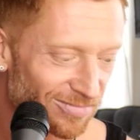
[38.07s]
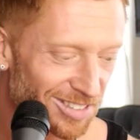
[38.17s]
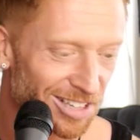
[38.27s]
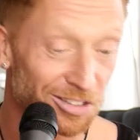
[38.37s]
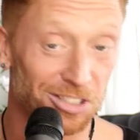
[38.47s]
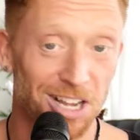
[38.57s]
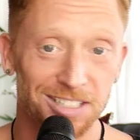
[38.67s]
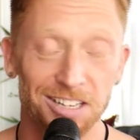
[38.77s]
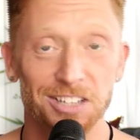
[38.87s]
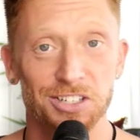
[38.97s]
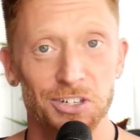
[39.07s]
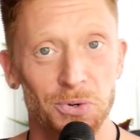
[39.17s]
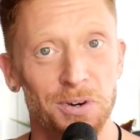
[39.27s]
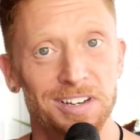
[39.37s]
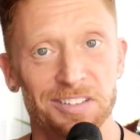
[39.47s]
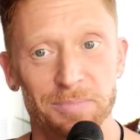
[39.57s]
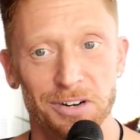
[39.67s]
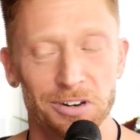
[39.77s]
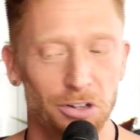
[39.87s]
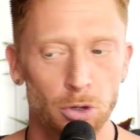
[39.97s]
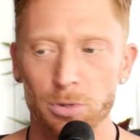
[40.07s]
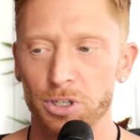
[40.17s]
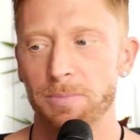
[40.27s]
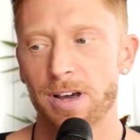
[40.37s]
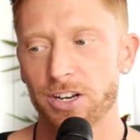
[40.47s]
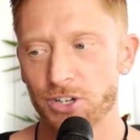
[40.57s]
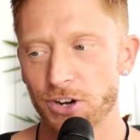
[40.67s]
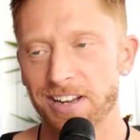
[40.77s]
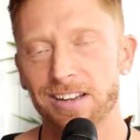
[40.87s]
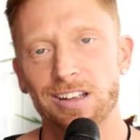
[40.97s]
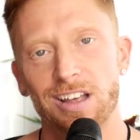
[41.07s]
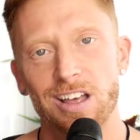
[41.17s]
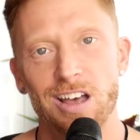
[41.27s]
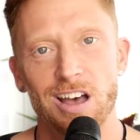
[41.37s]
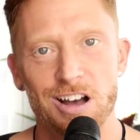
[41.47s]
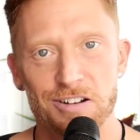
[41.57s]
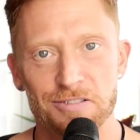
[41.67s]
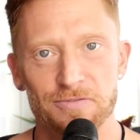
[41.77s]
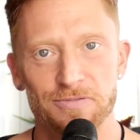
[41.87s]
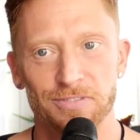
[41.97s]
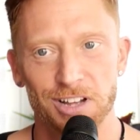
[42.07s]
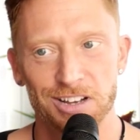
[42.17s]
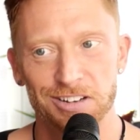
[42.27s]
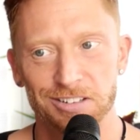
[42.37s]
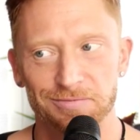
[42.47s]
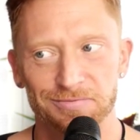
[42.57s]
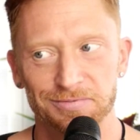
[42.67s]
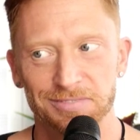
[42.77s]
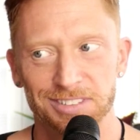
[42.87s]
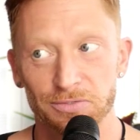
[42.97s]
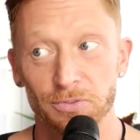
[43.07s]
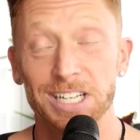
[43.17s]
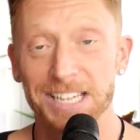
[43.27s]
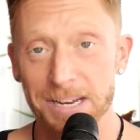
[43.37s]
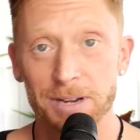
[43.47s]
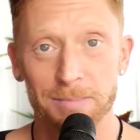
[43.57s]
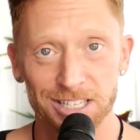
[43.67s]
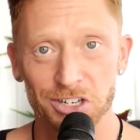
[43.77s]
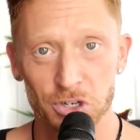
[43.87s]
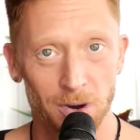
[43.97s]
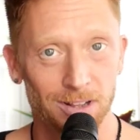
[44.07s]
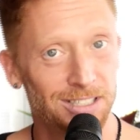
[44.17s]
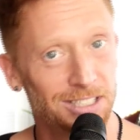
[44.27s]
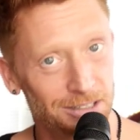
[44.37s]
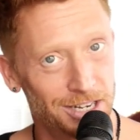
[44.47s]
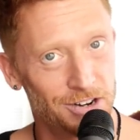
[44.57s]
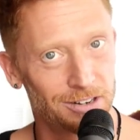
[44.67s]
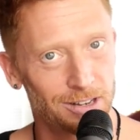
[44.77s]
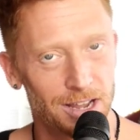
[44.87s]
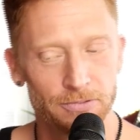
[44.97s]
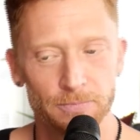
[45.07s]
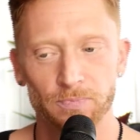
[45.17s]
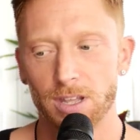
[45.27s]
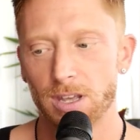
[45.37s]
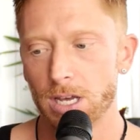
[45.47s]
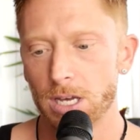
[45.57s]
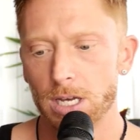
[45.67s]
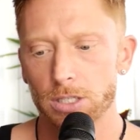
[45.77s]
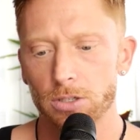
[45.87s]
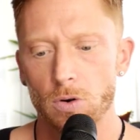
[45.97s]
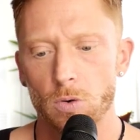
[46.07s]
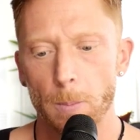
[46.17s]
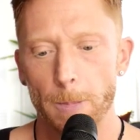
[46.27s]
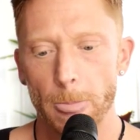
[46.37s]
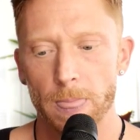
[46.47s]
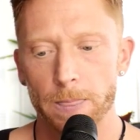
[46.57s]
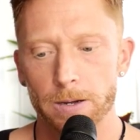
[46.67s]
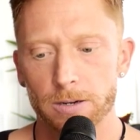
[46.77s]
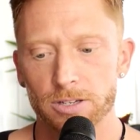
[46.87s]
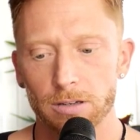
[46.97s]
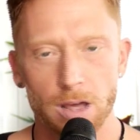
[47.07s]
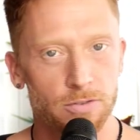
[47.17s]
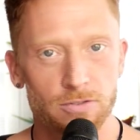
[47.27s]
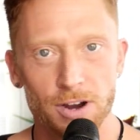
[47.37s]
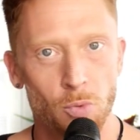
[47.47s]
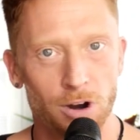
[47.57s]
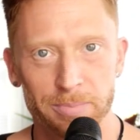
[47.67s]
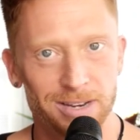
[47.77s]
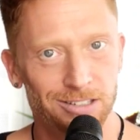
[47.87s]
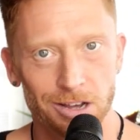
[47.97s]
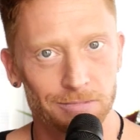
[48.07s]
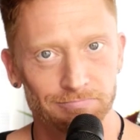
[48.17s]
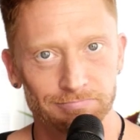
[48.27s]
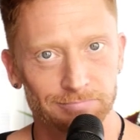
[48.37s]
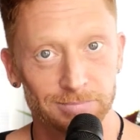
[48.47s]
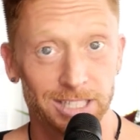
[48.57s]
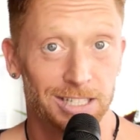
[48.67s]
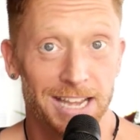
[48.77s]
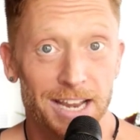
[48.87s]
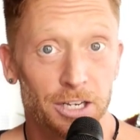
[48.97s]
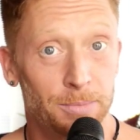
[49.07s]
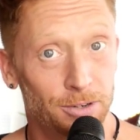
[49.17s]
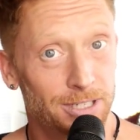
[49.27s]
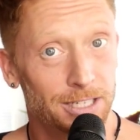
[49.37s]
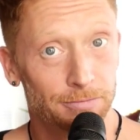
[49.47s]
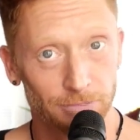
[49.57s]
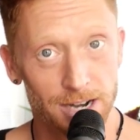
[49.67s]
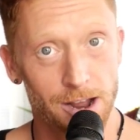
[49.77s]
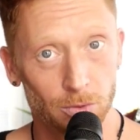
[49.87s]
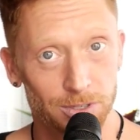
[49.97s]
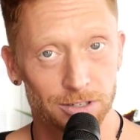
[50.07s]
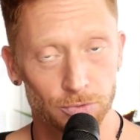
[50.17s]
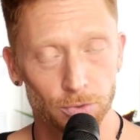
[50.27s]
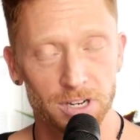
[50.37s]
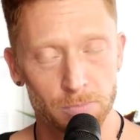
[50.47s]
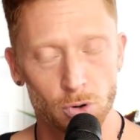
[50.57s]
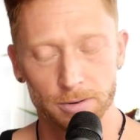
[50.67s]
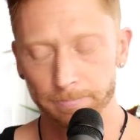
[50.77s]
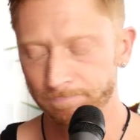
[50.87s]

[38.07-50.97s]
There's lots and lots of stories. I've been on a global shamanic journey of reclaiming my sexuality later in life. So there's a lot of great work being done in the gay community right now, which is really important.